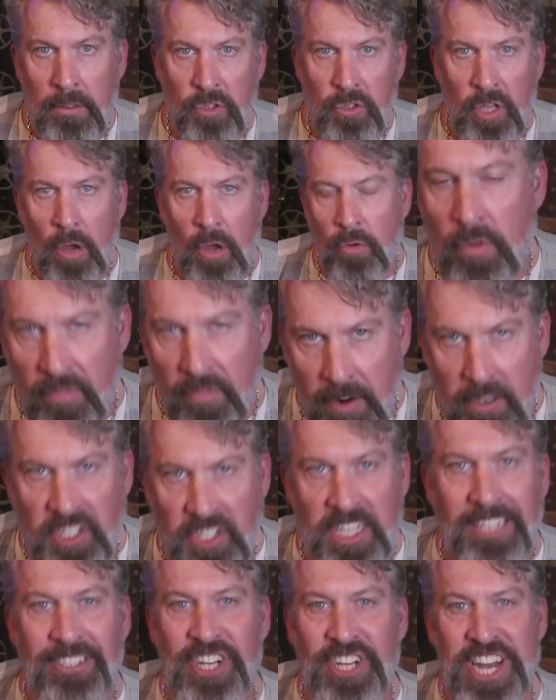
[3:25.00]
So,
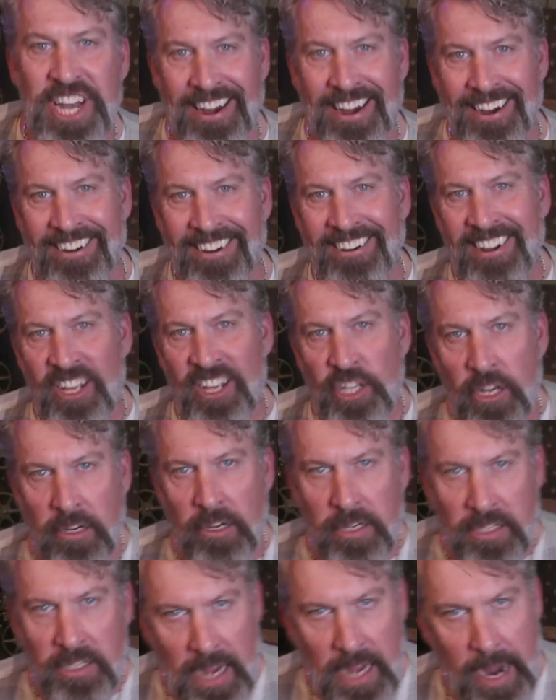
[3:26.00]
reverse engineer your
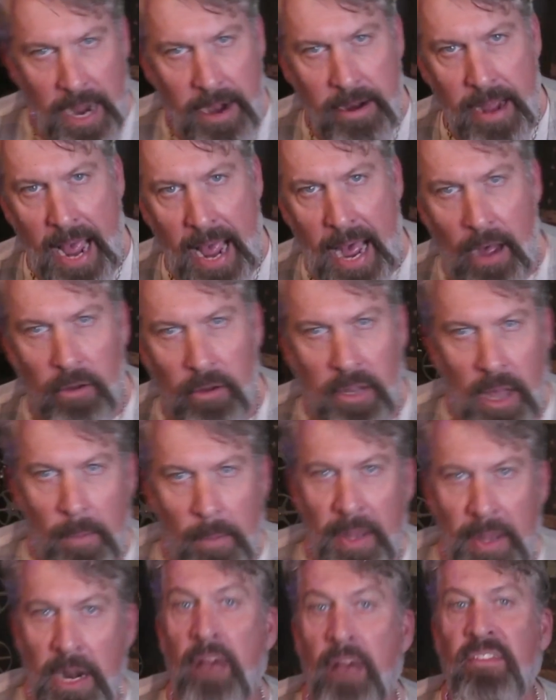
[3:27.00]
desired outcome.
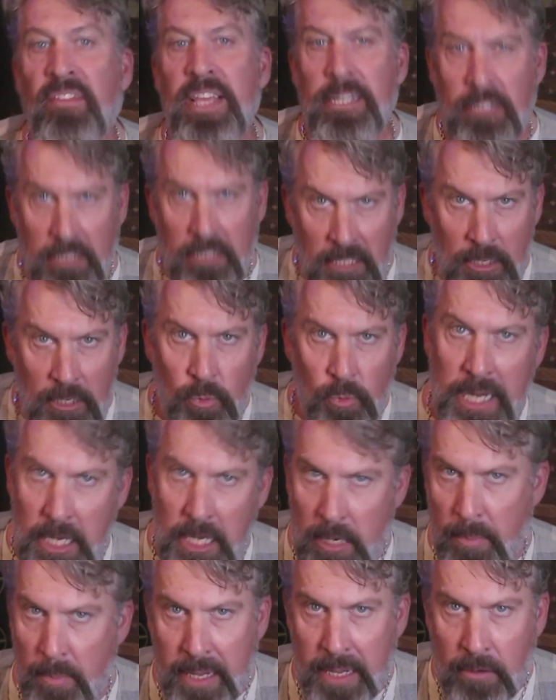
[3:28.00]
And obviously, we need
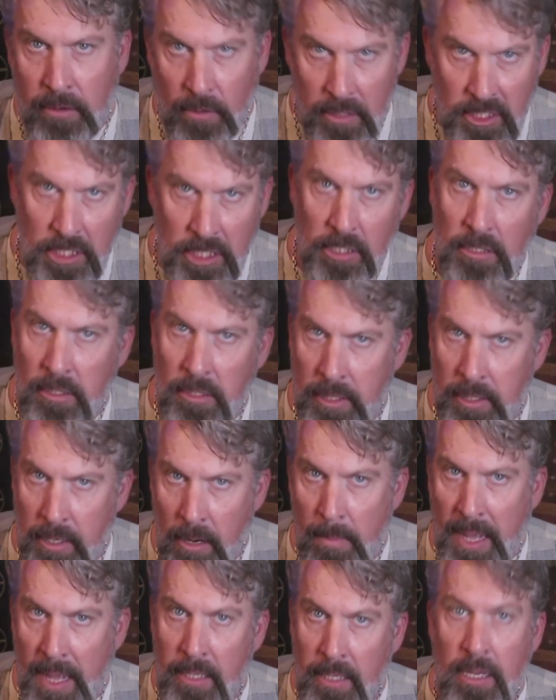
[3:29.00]
to be crystal clear
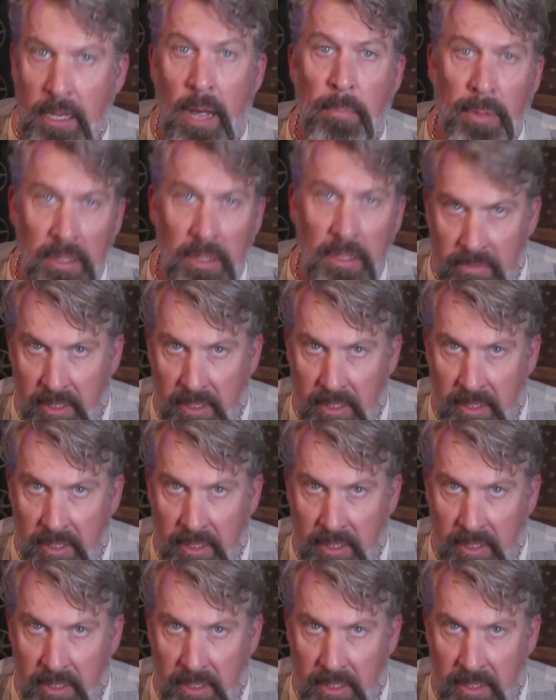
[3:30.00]
about a couple of